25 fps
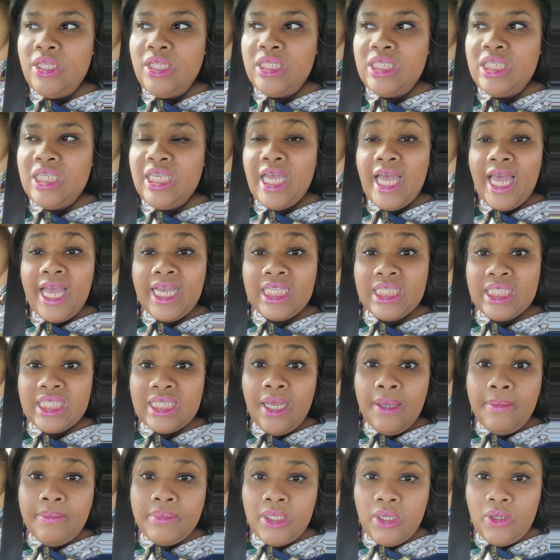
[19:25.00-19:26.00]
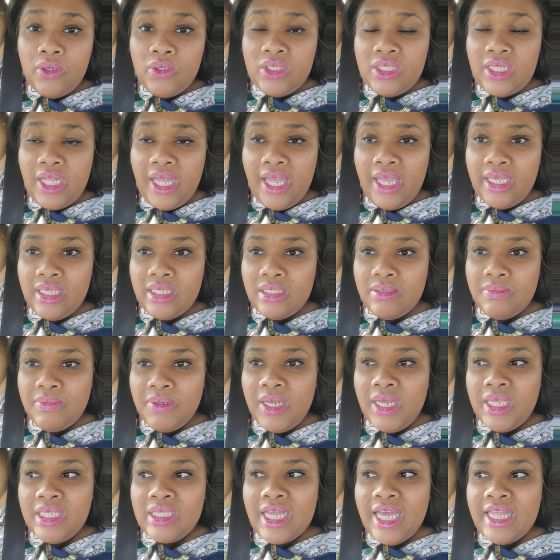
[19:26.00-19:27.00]
to accept those things.
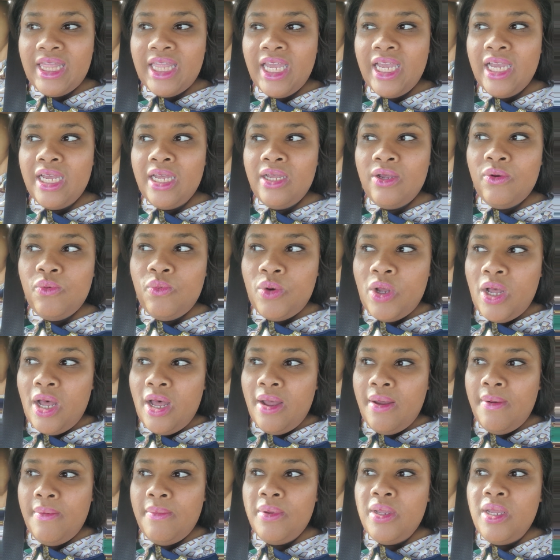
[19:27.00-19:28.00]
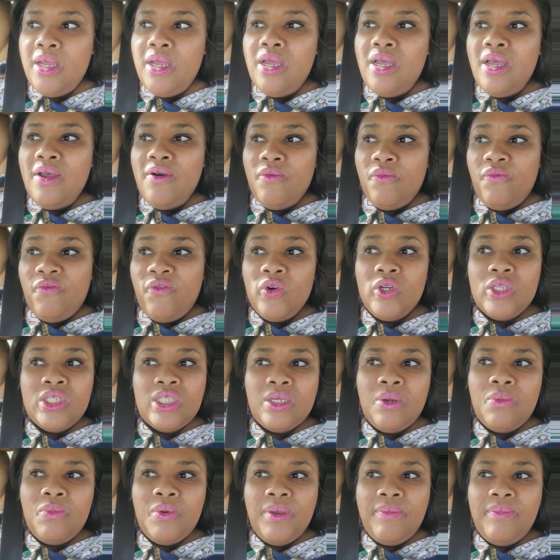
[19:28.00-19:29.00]
Because I think for
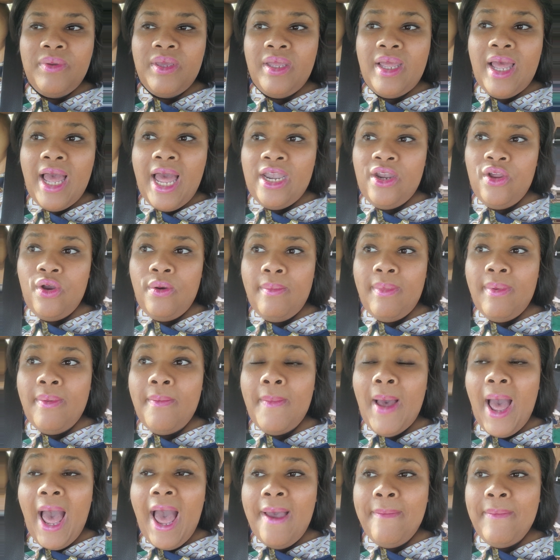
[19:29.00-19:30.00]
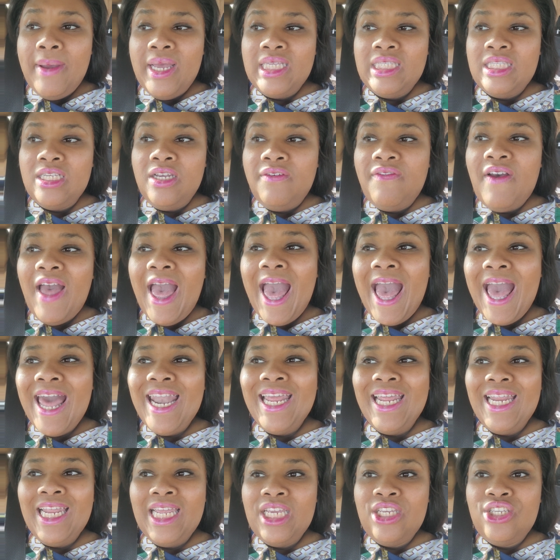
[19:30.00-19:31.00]
some women, I know I myself
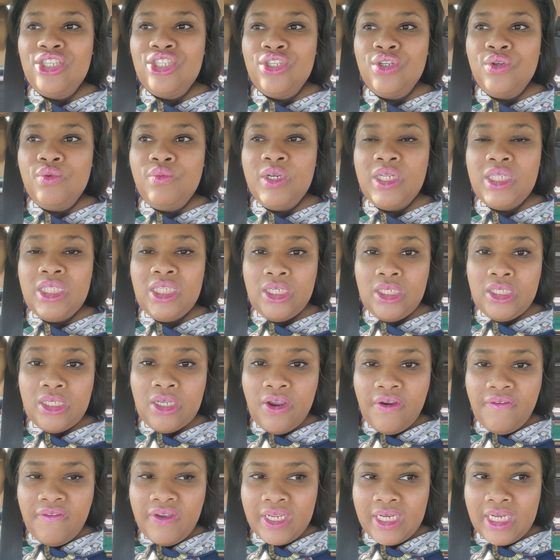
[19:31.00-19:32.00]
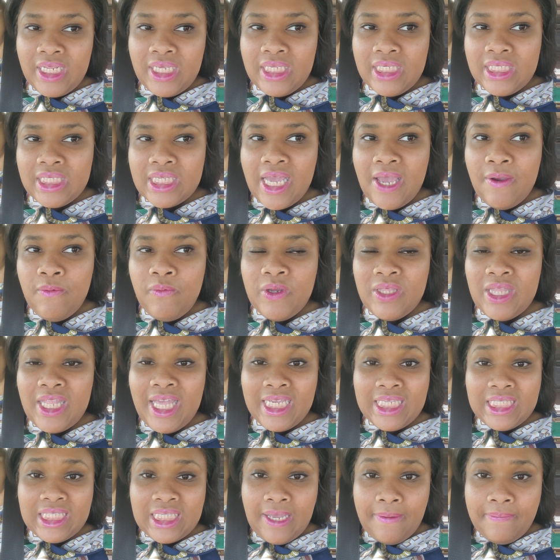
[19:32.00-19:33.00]
had an issue with deservingness and with
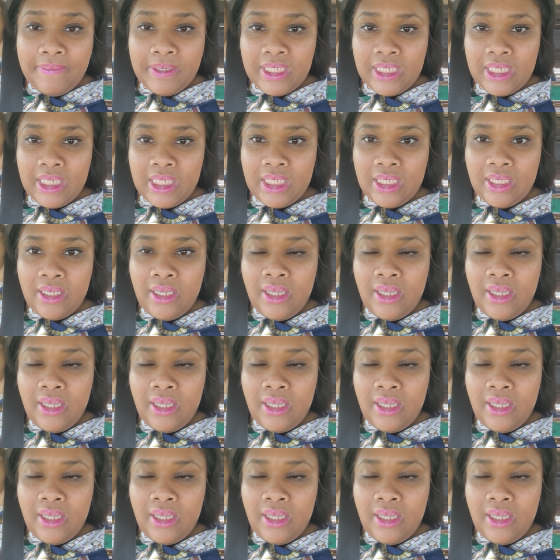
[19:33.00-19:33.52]
accepting.